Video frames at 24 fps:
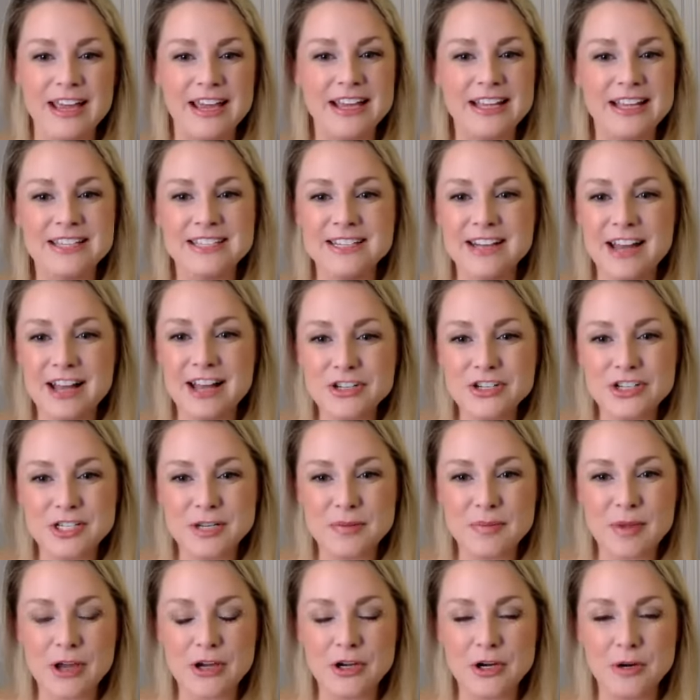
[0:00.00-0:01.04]
It's not just
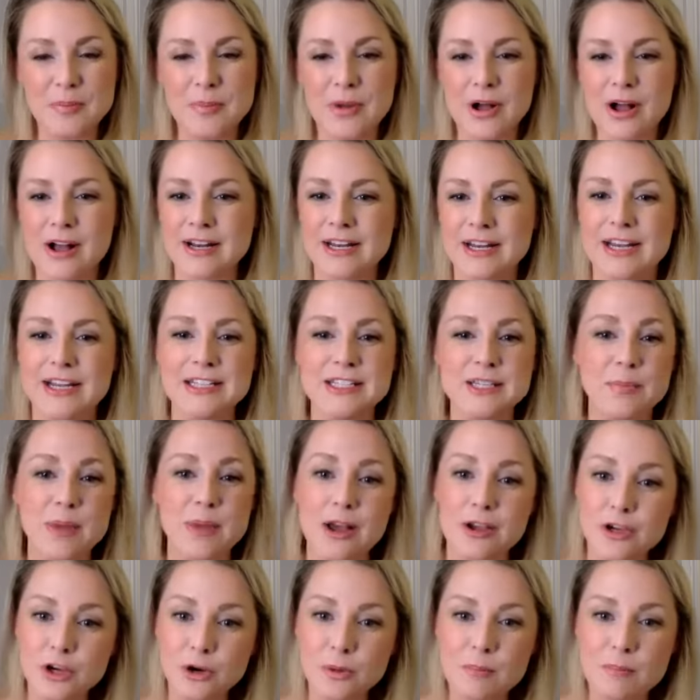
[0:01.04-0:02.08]
about your body, it's
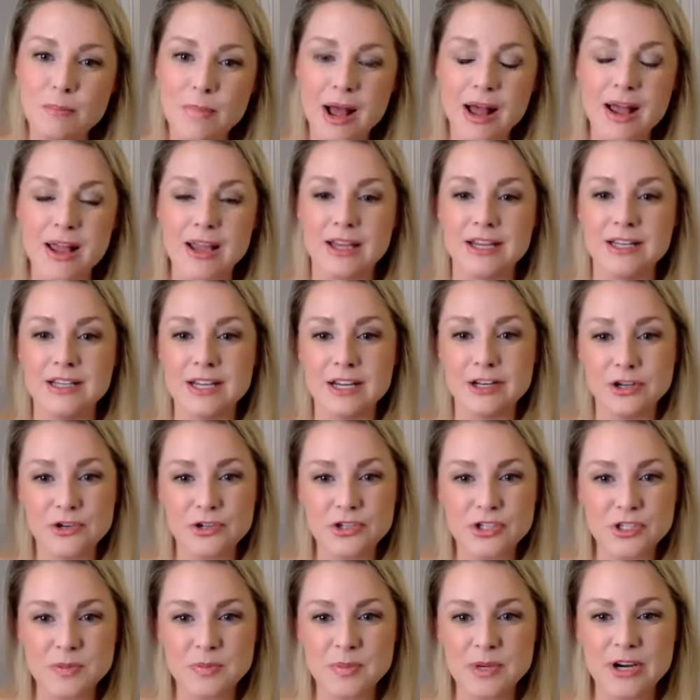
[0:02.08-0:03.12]
about your mind and your
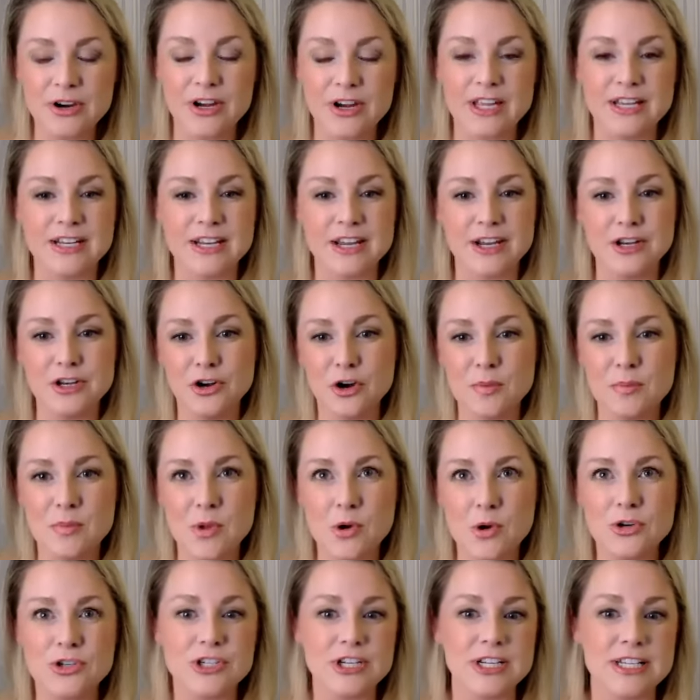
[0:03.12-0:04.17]
spirit and your
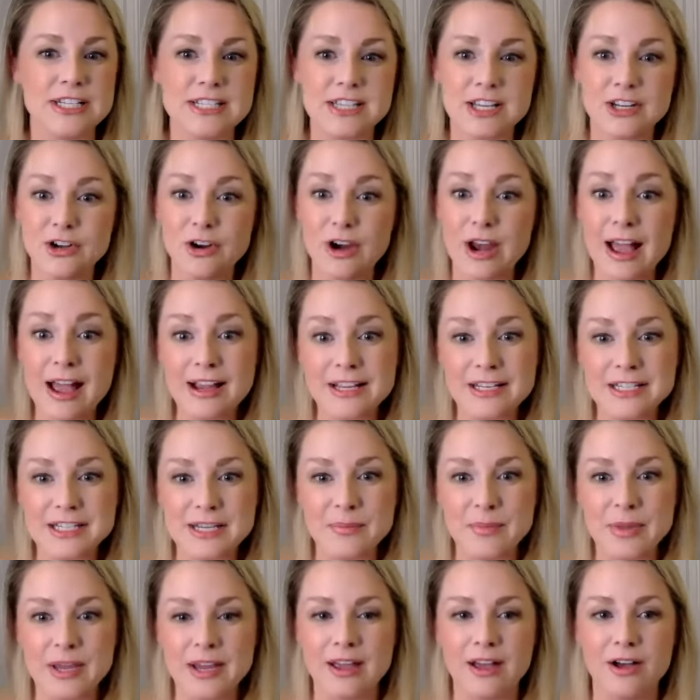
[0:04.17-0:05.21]
emotions and your
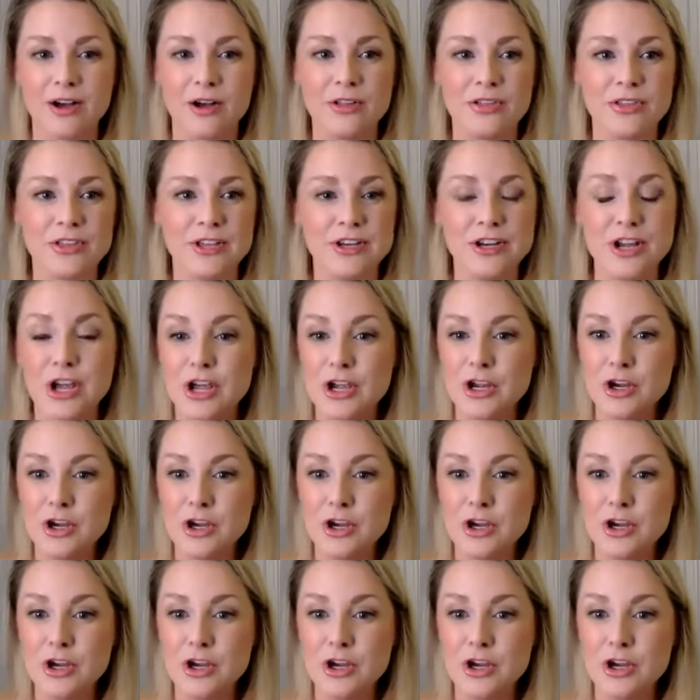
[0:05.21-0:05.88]
academic health and